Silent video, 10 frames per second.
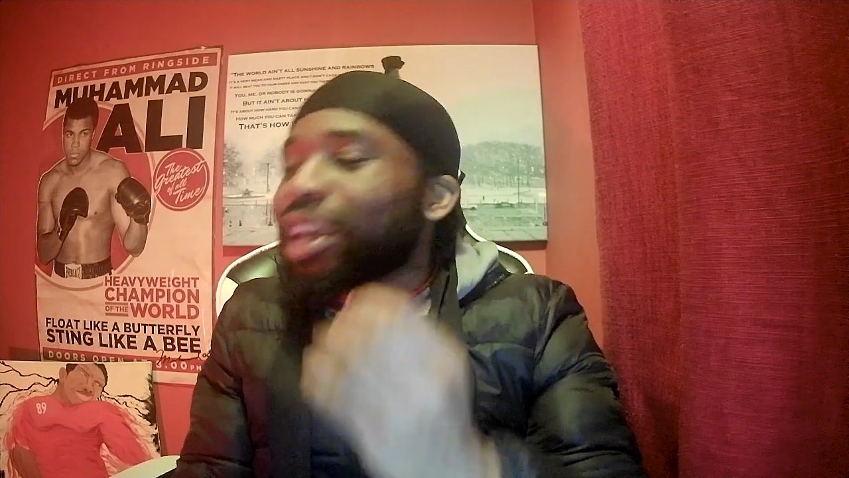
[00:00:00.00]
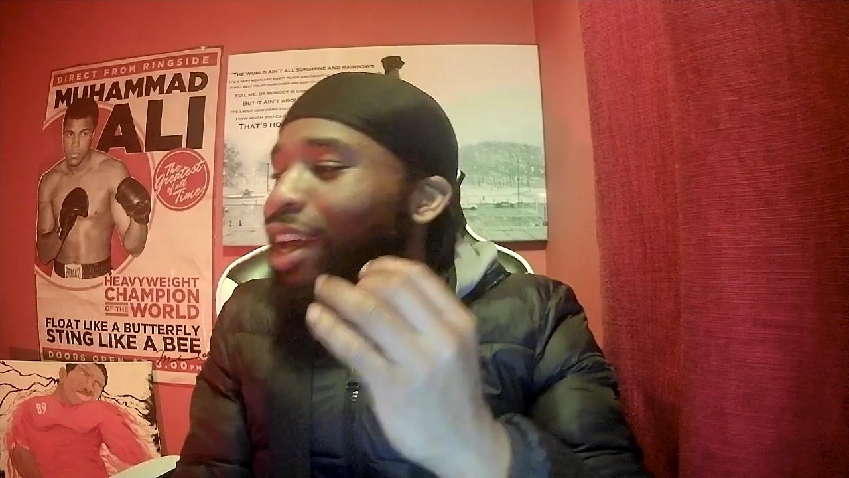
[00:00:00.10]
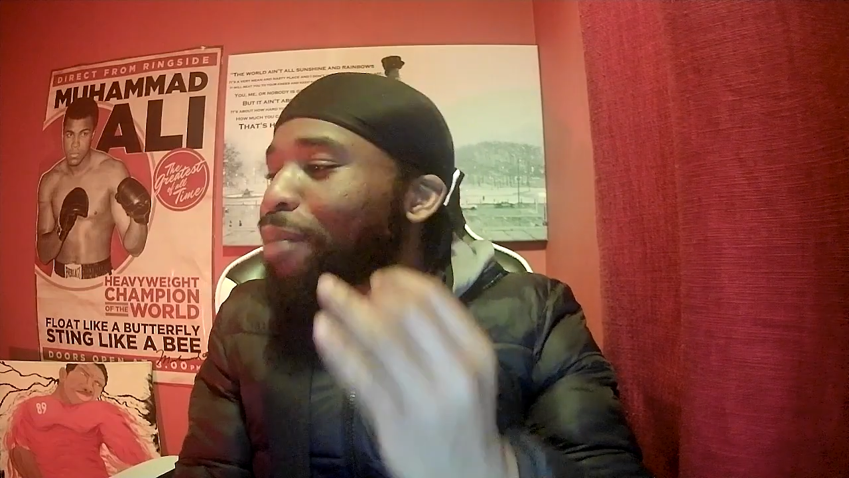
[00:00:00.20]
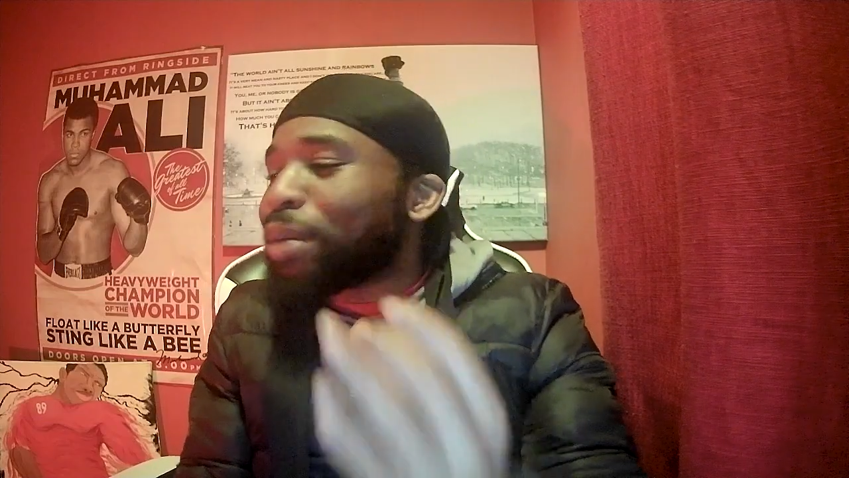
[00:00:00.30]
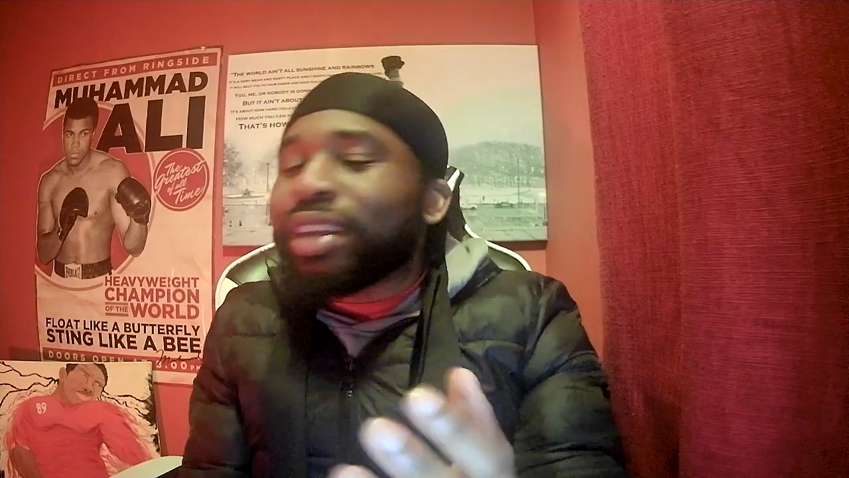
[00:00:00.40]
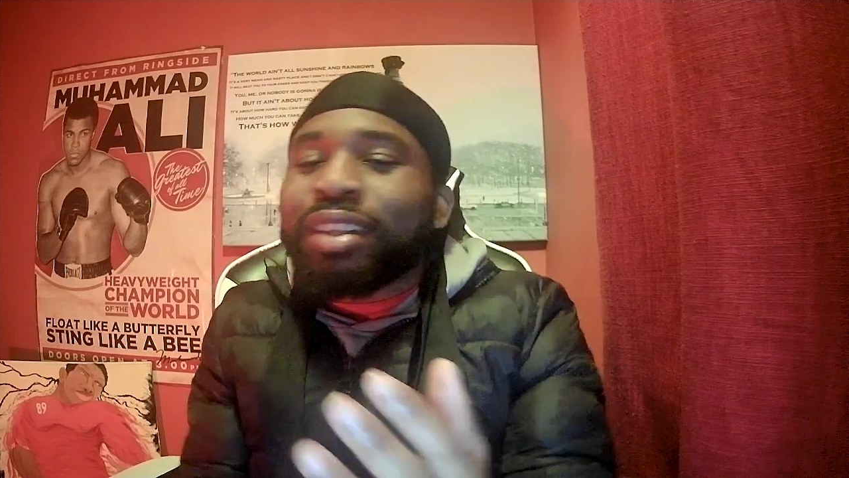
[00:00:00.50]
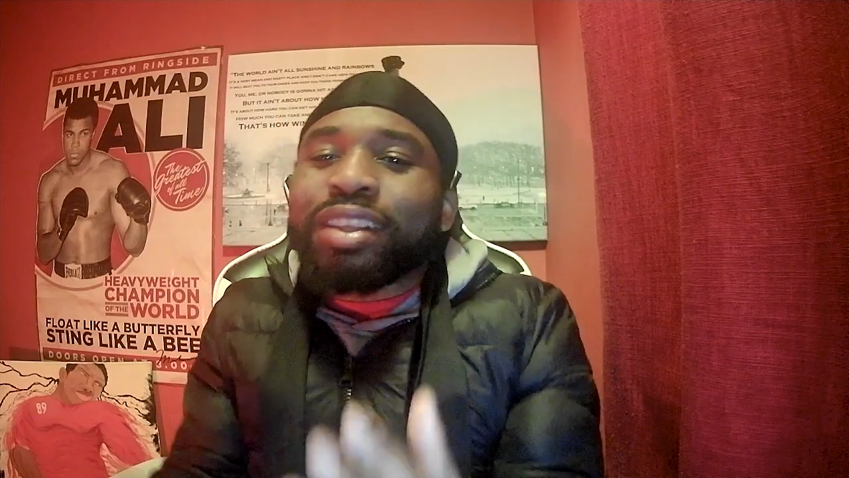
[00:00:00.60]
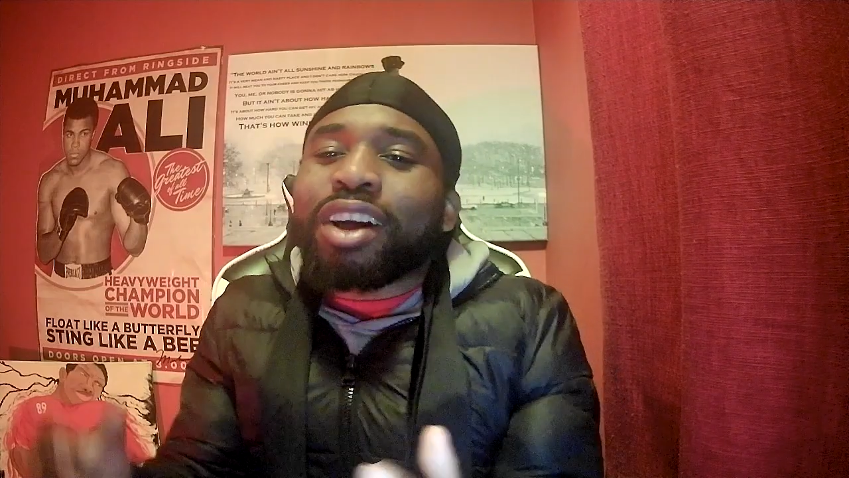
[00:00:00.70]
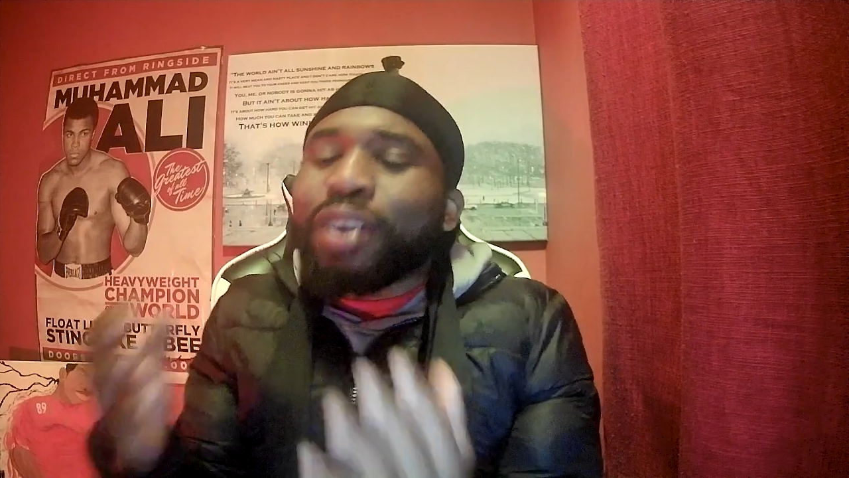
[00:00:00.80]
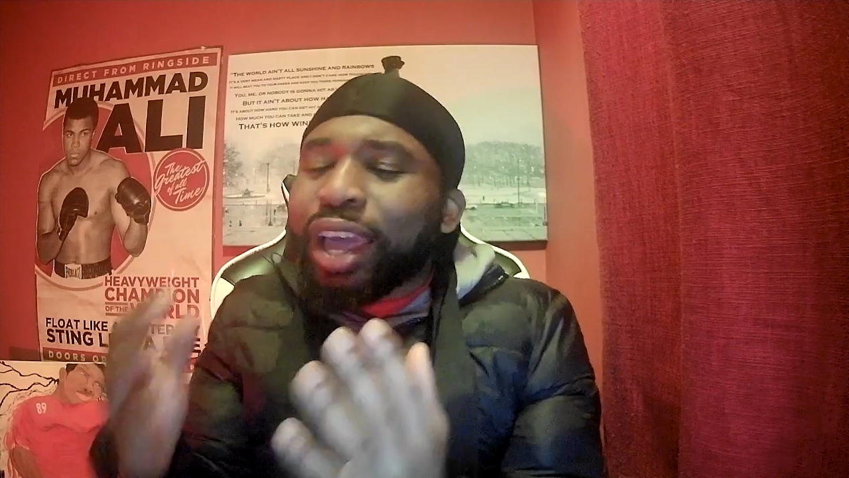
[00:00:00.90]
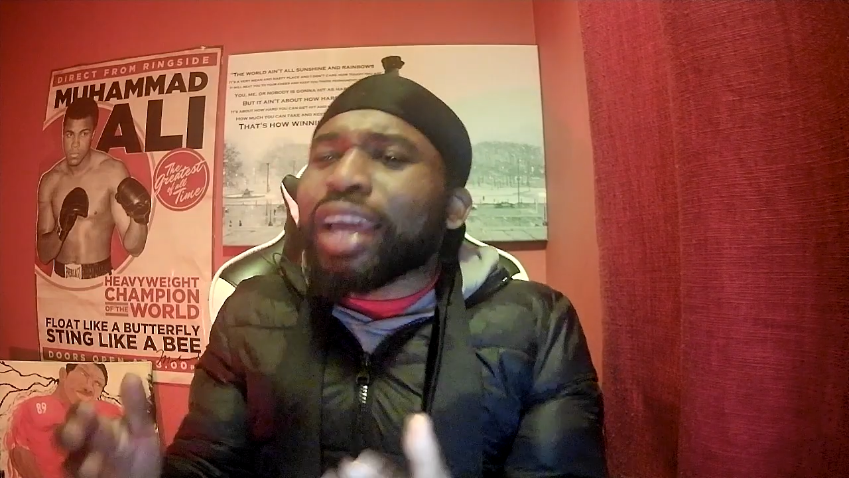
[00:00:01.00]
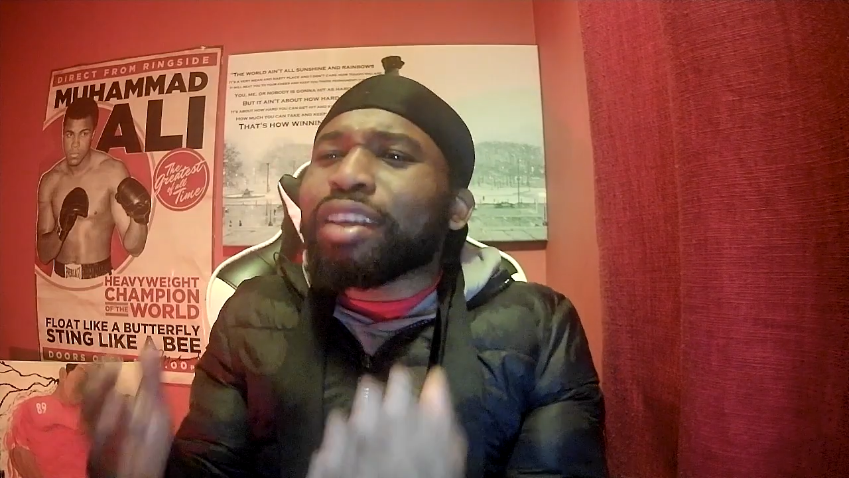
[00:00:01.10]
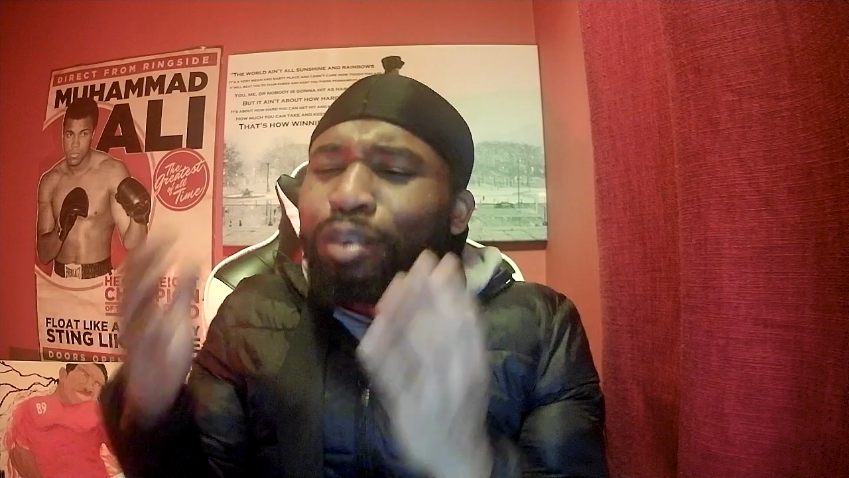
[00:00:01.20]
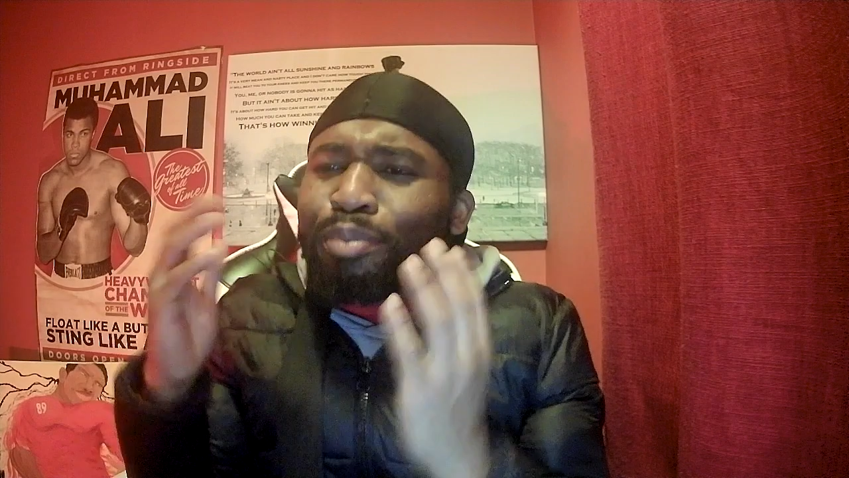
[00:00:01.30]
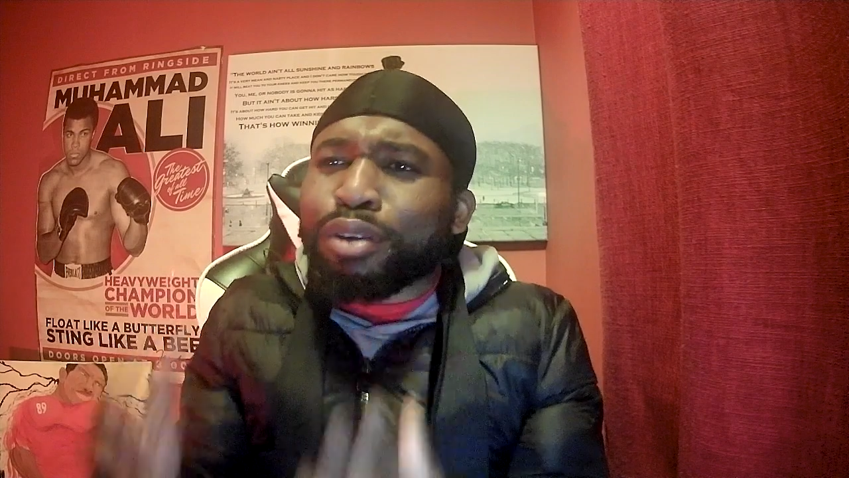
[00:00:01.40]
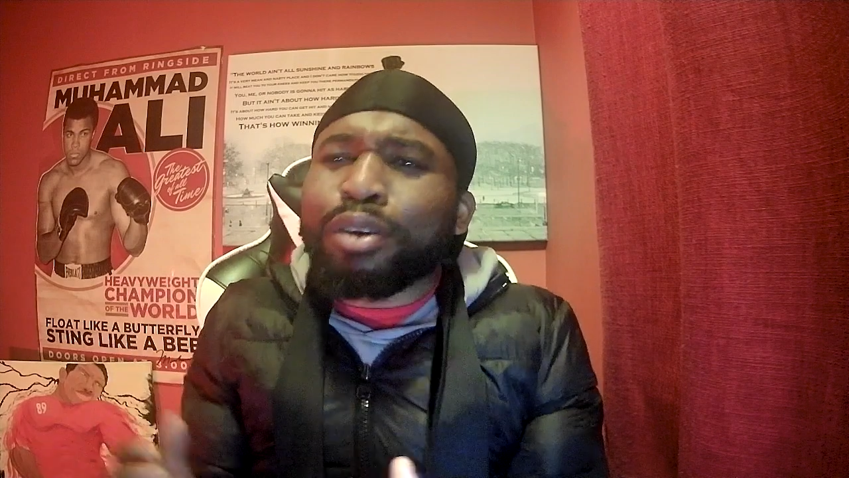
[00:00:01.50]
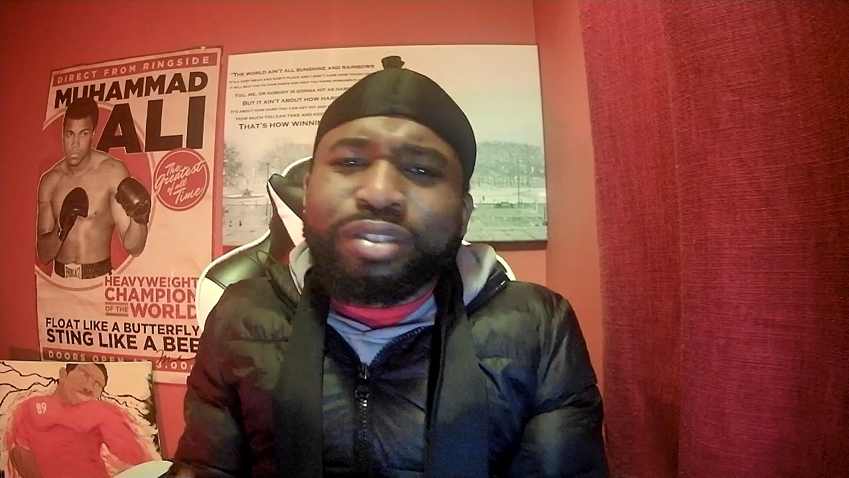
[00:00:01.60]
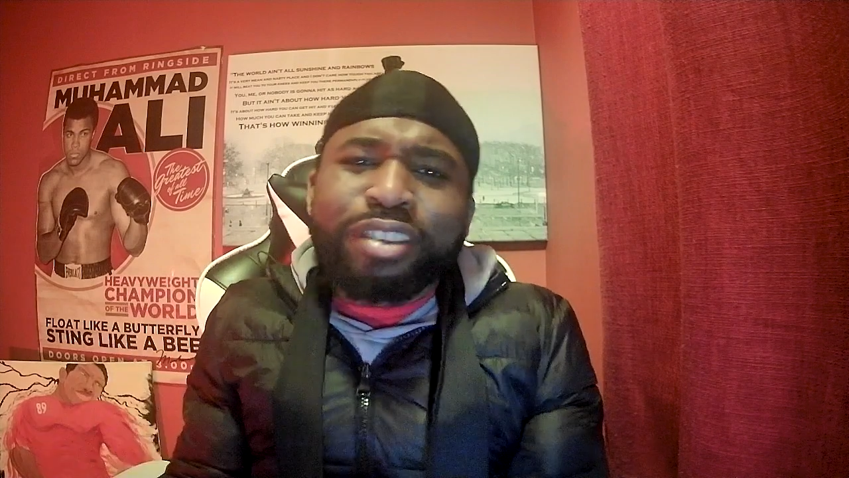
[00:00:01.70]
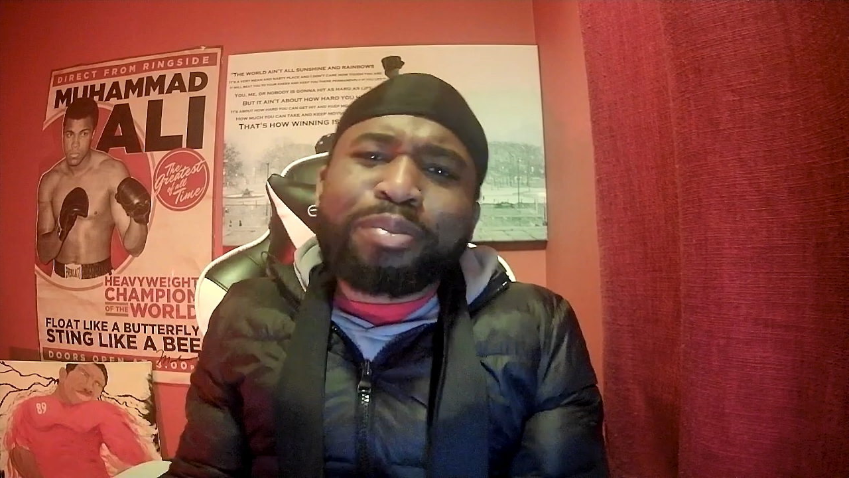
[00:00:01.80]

I mean, okay, it's a process,